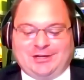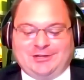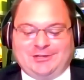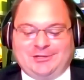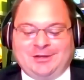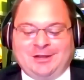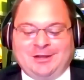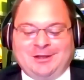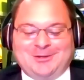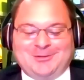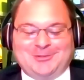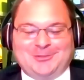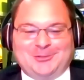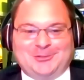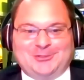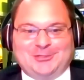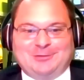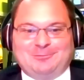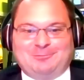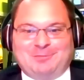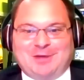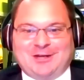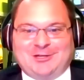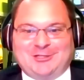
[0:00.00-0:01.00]
And you
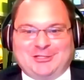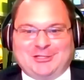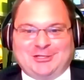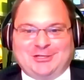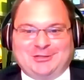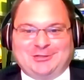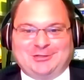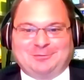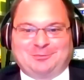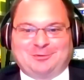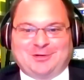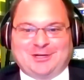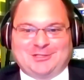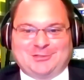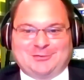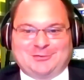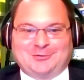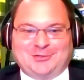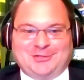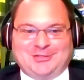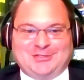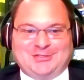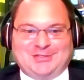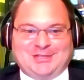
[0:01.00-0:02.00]
did mention in the press
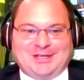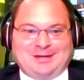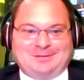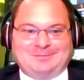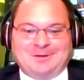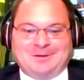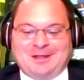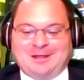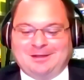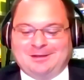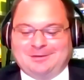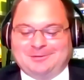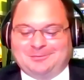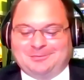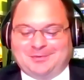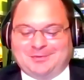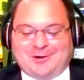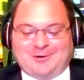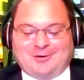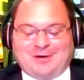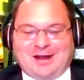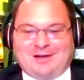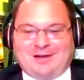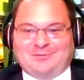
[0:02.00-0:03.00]
release that they
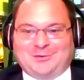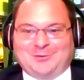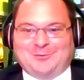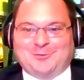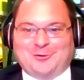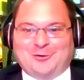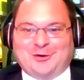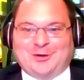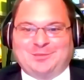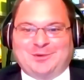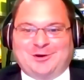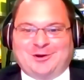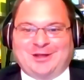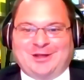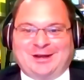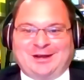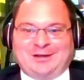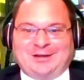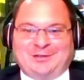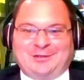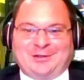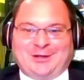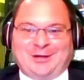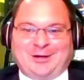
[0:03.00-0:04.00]
don't have to worry about
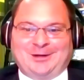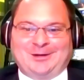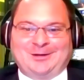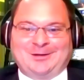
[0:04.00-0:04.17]
anything.